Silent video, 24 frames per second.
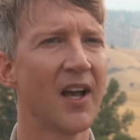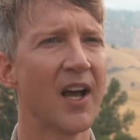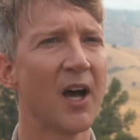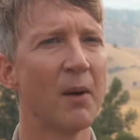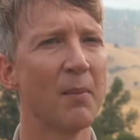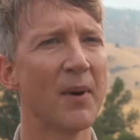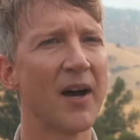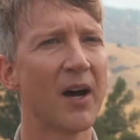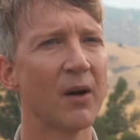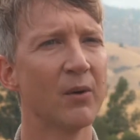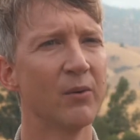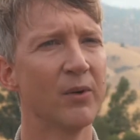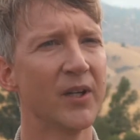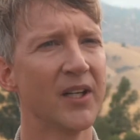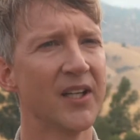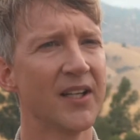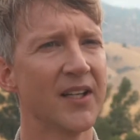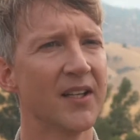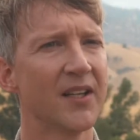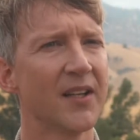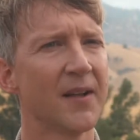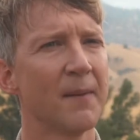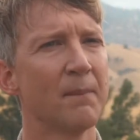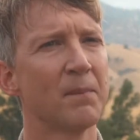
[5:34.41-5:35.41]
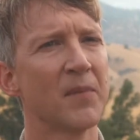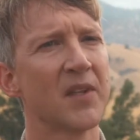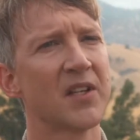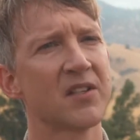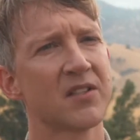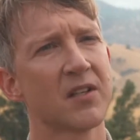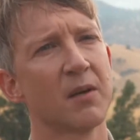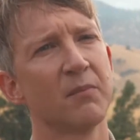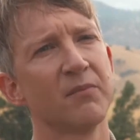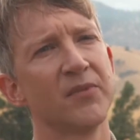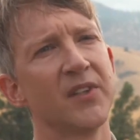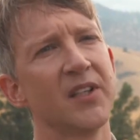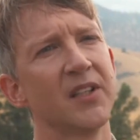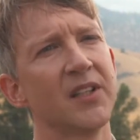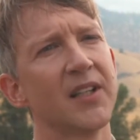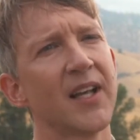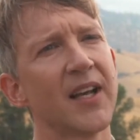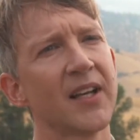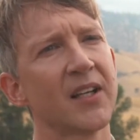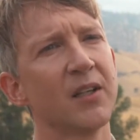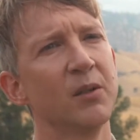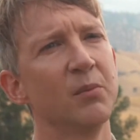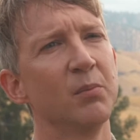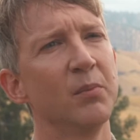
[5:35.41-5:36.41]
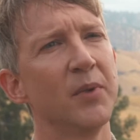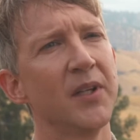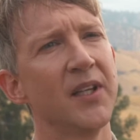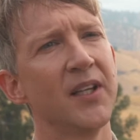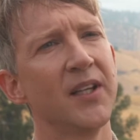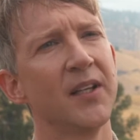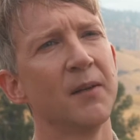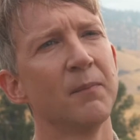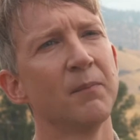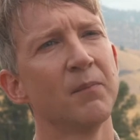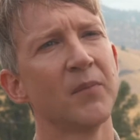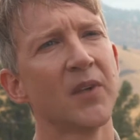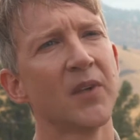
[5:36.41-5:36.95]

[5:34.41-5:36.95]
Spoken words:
about really something that can be